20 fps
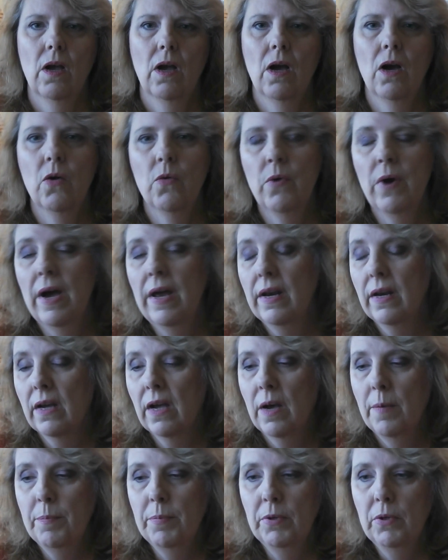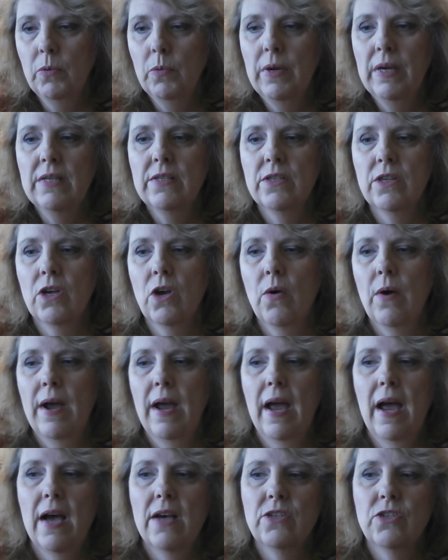All right, a couple of weeks ago I
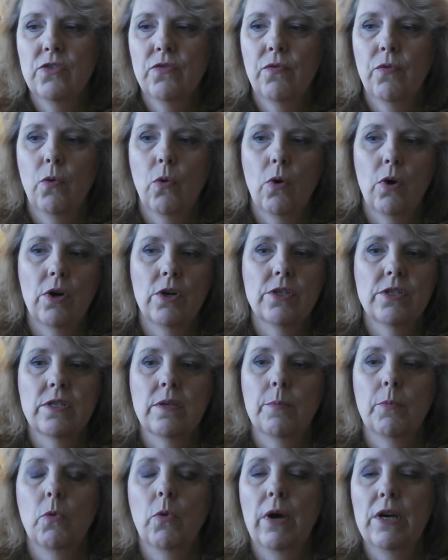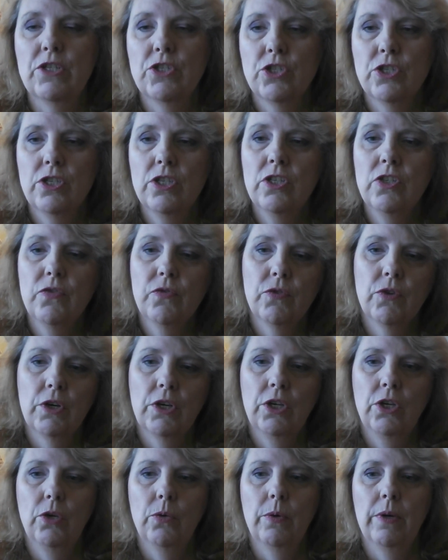asked for some questions for a
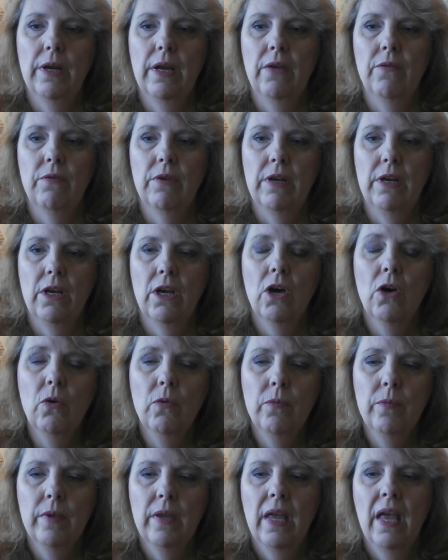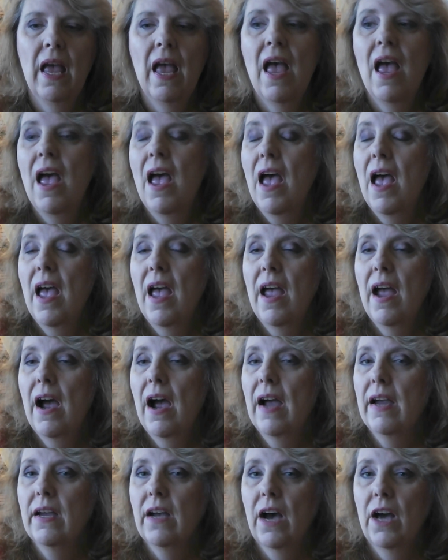Q&A video.
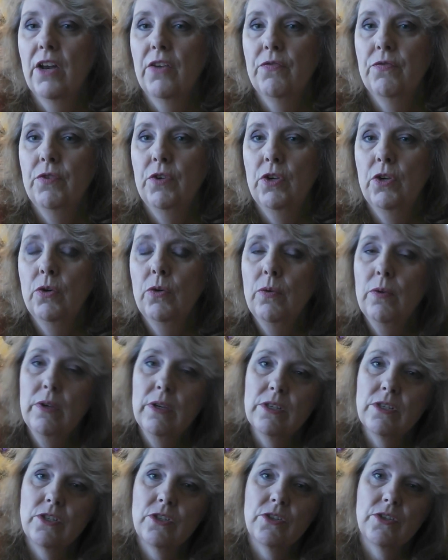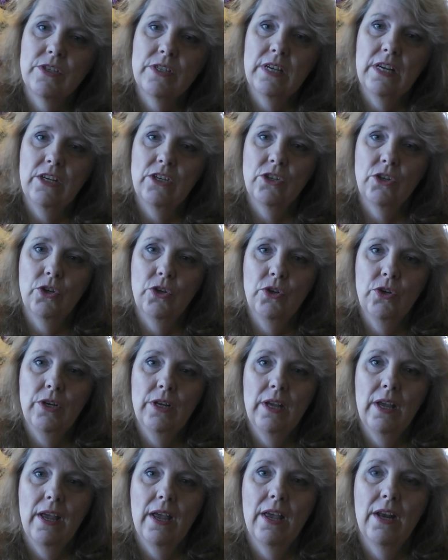I got a few, so stay tuned
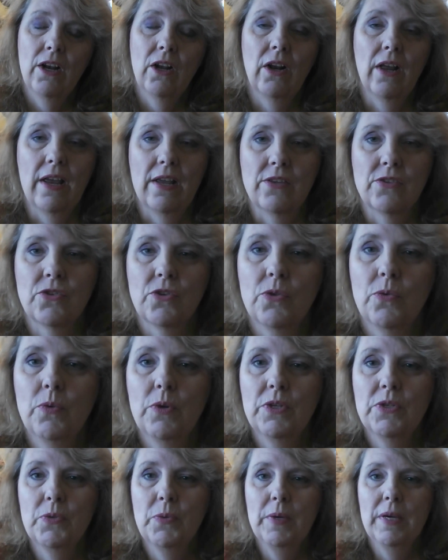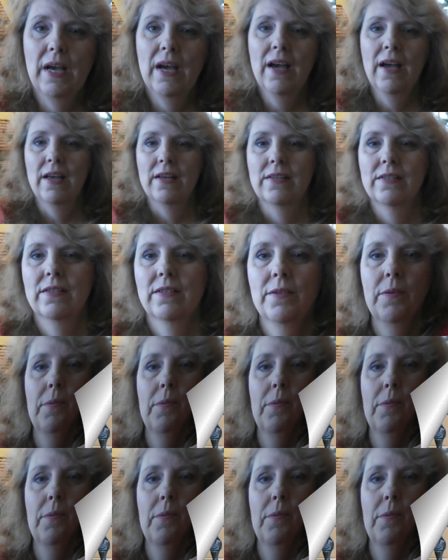and I'll answer the ones we got.